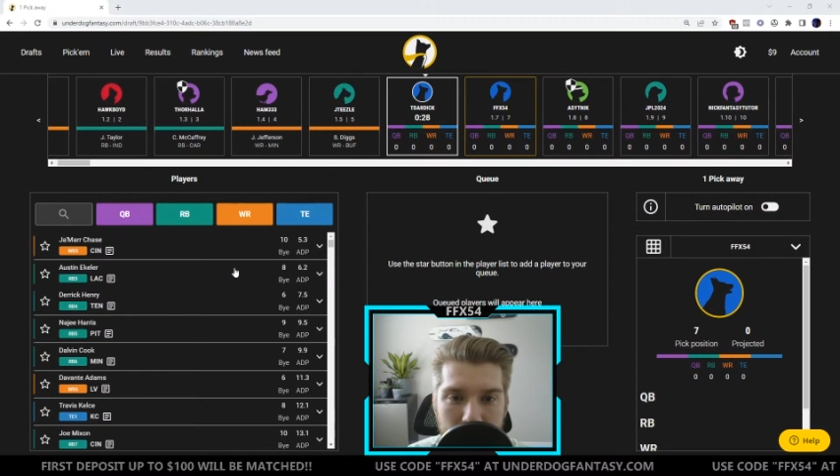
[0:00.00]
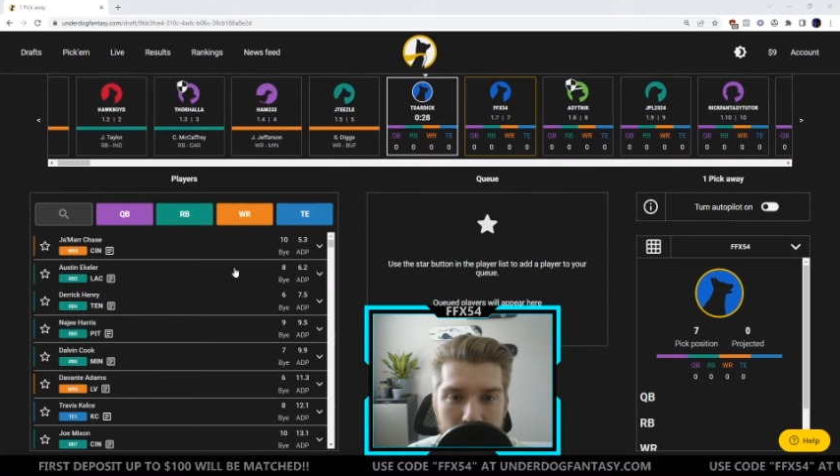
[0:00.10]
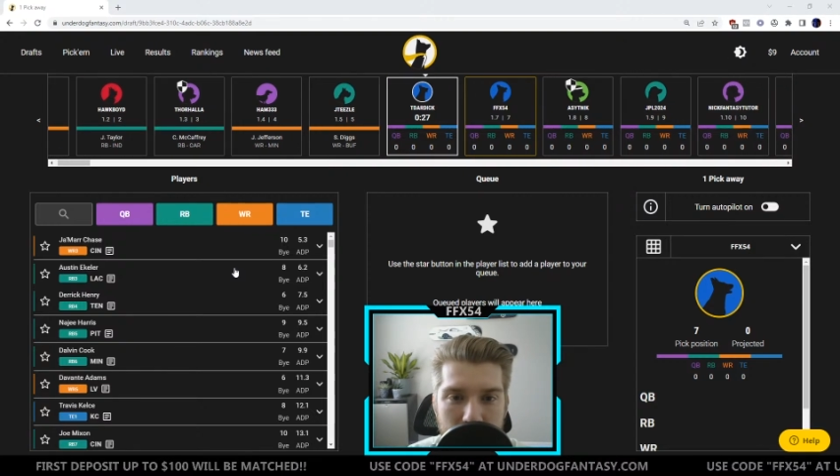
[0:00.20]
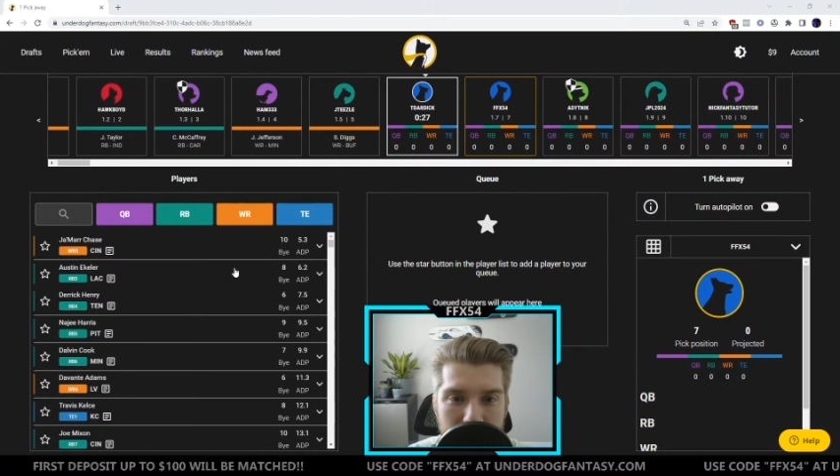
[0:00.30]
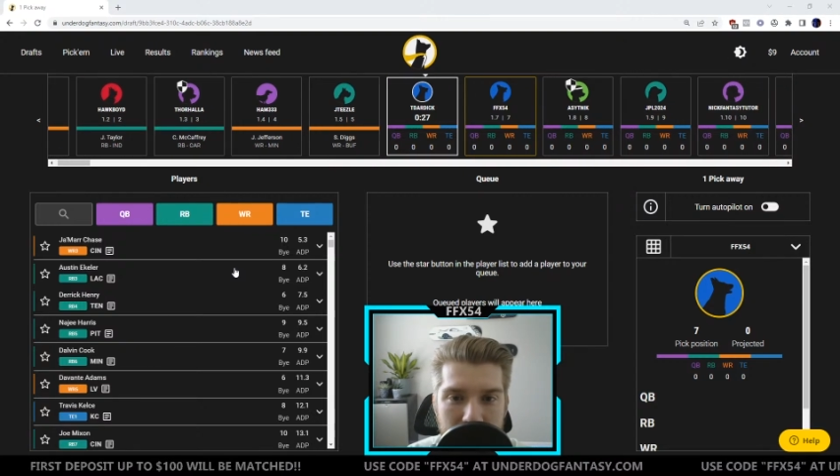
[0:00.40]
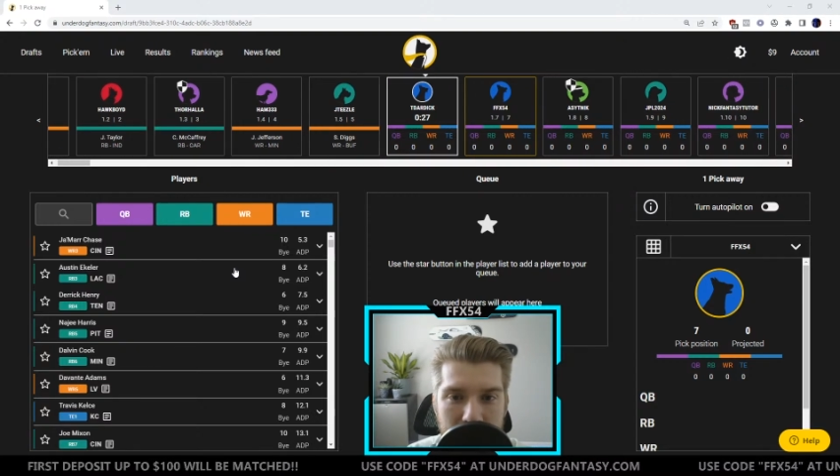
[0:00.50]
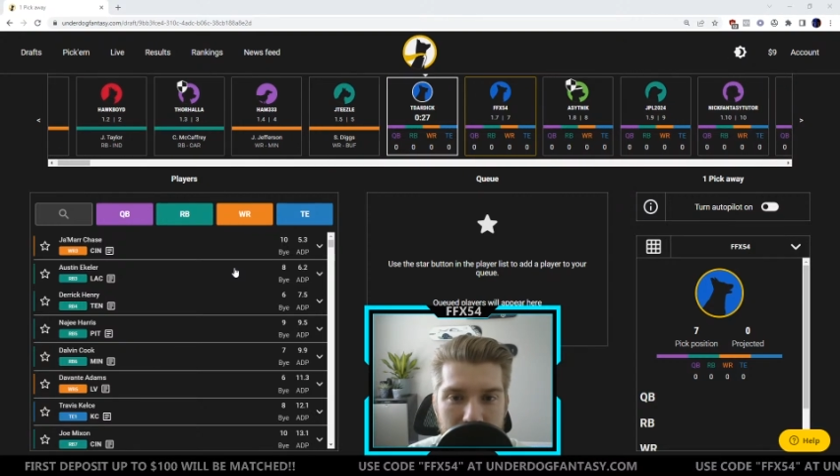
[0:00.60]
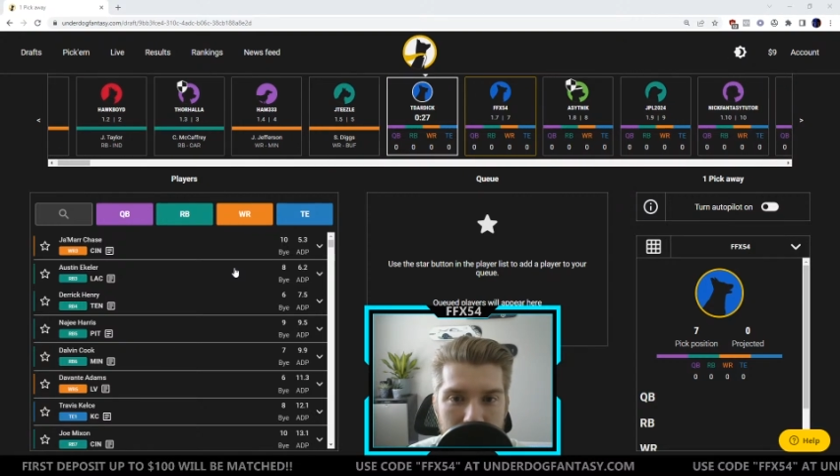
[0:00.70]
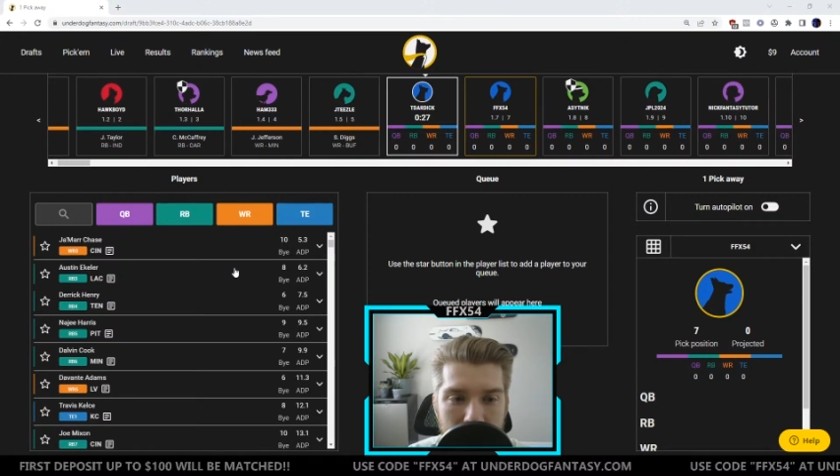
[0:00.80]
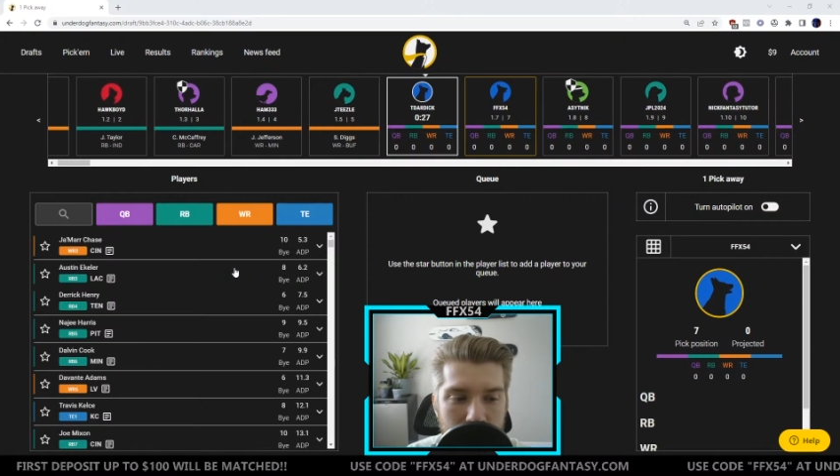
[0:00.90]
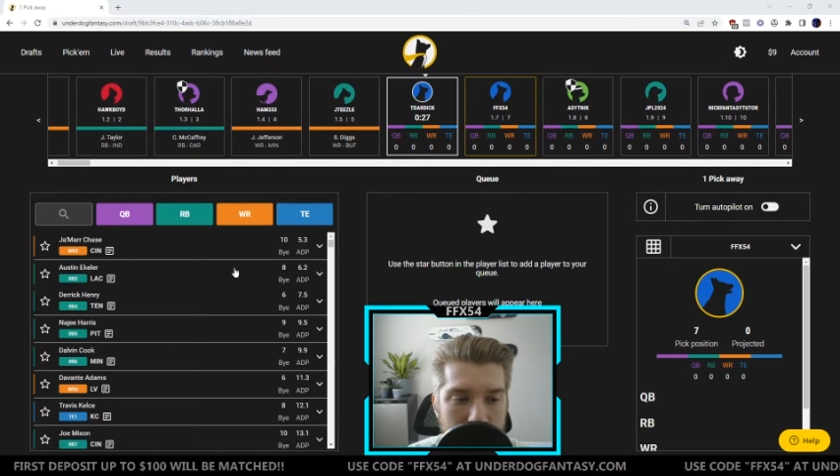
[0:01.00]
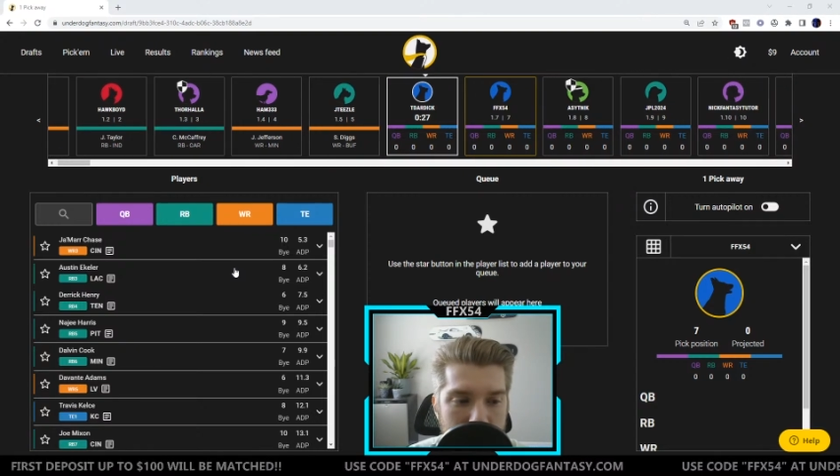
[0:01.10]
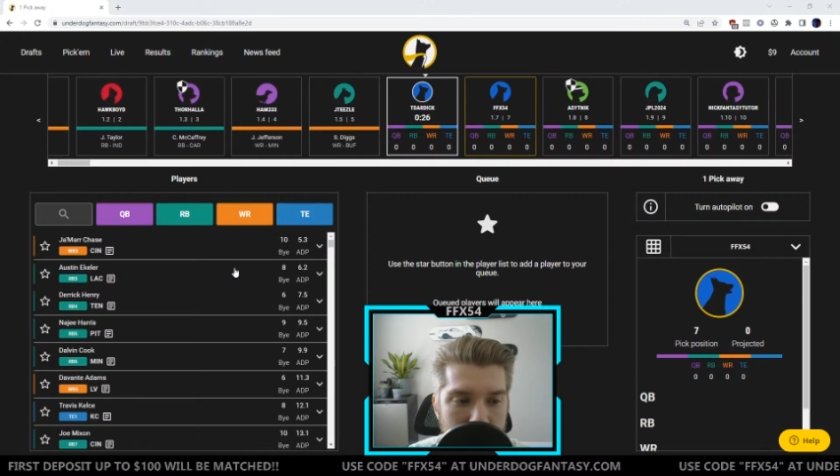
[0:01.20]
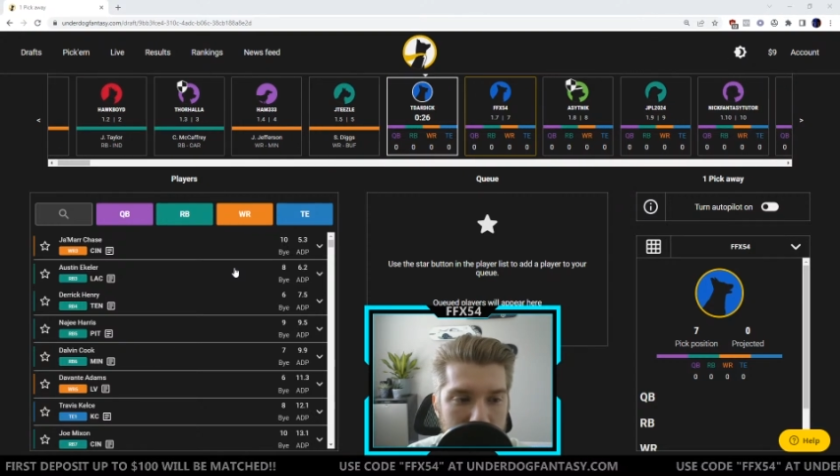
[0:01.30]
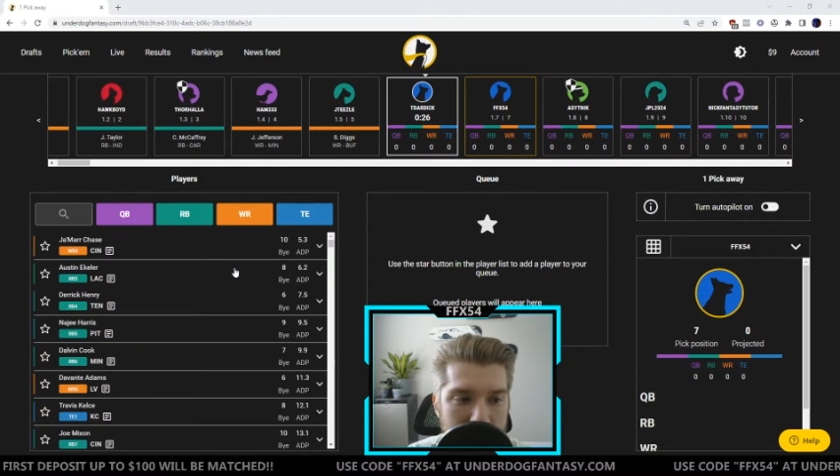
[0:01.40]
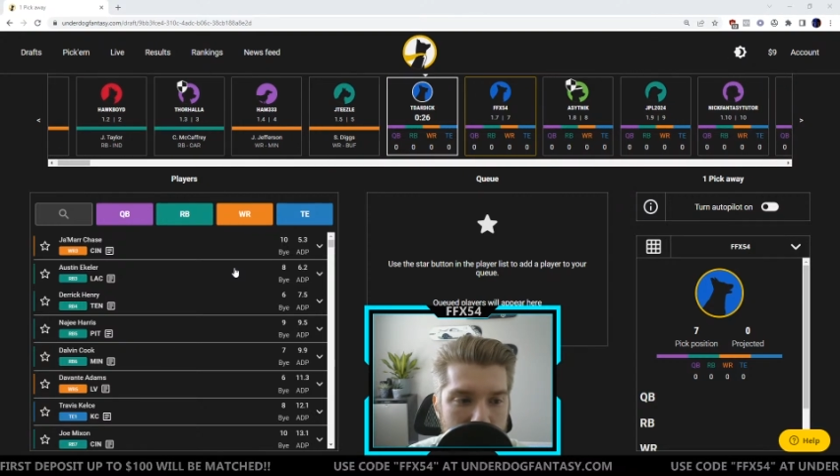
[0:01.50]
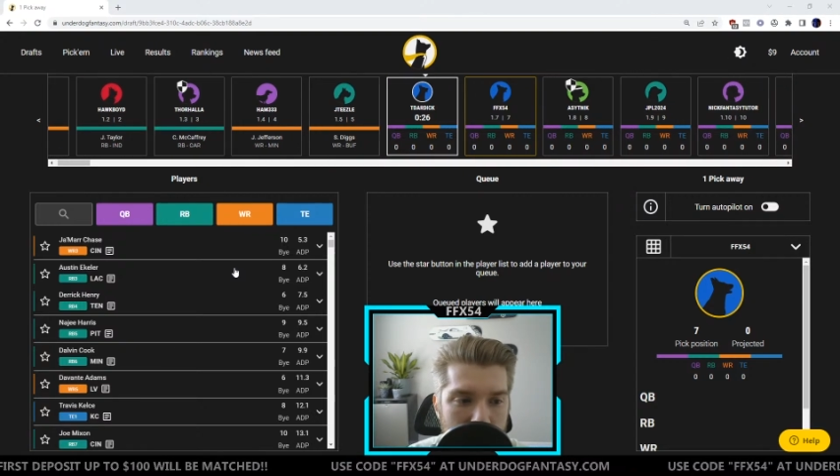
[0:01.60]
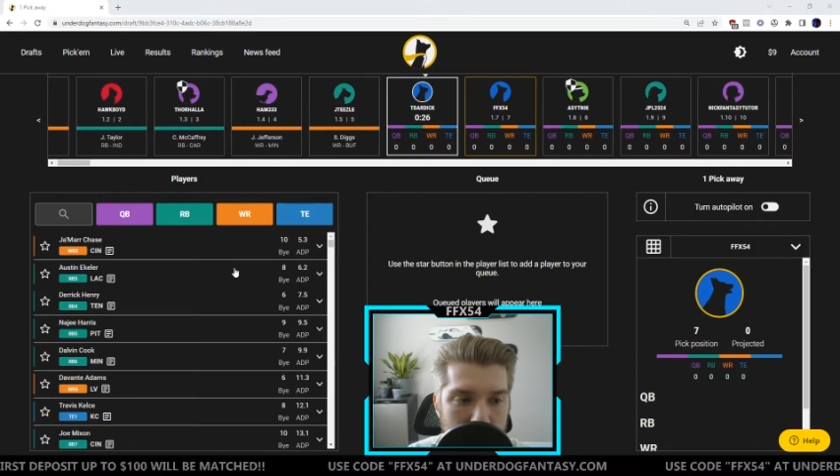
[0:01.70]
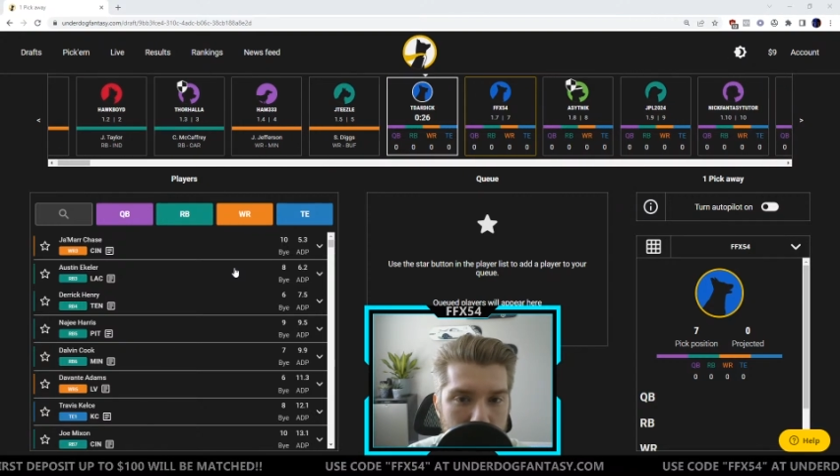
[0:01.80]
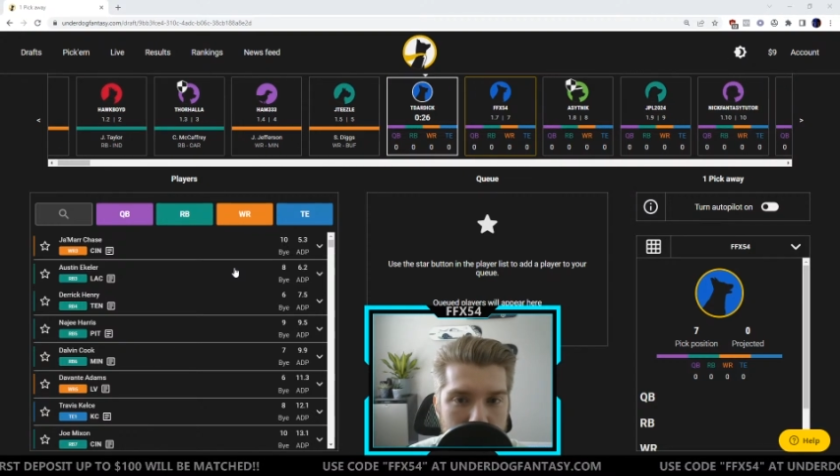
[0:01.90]
If Austin Eckler, okay, so Diggs
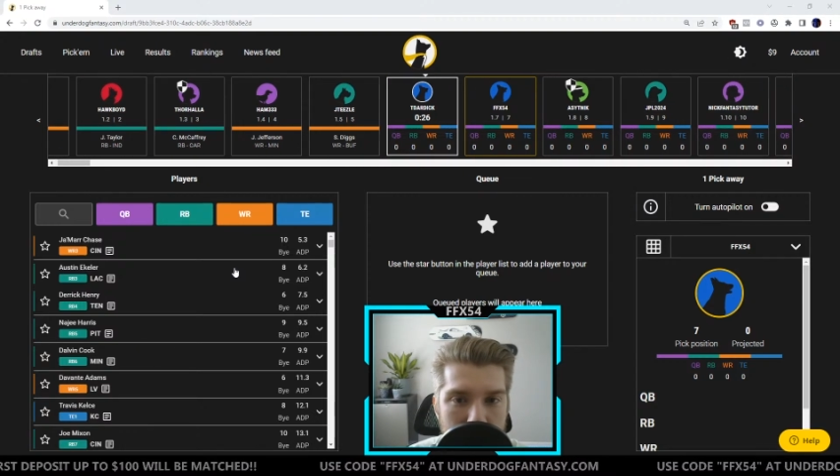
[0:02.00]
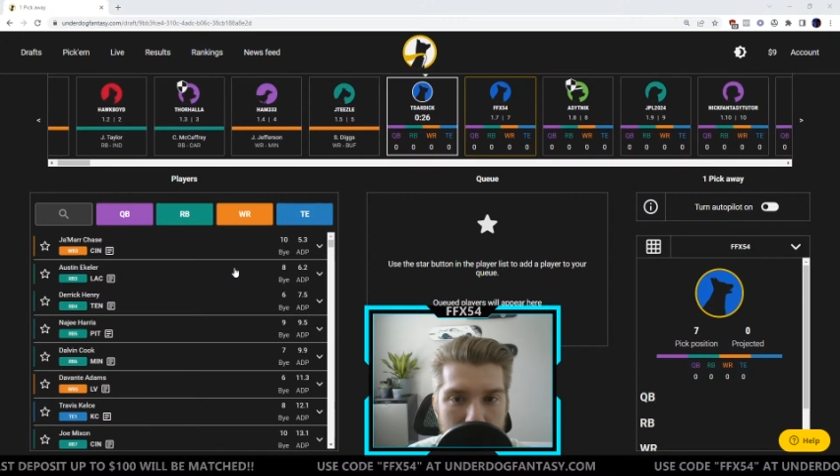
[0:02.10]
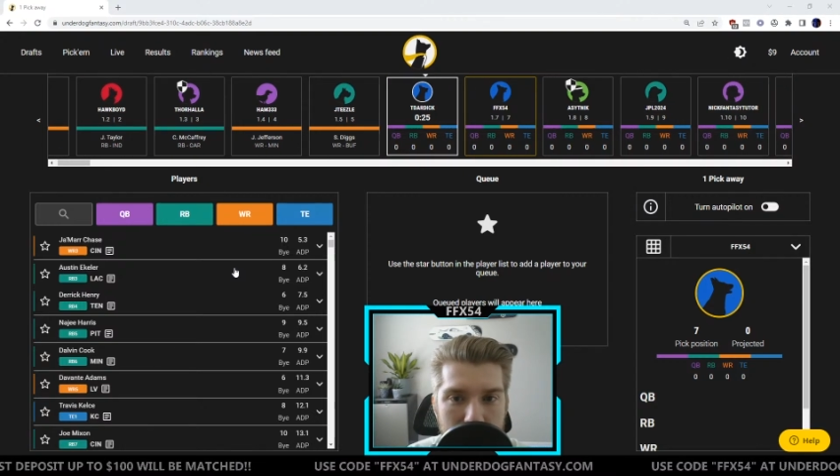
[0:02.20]
goes.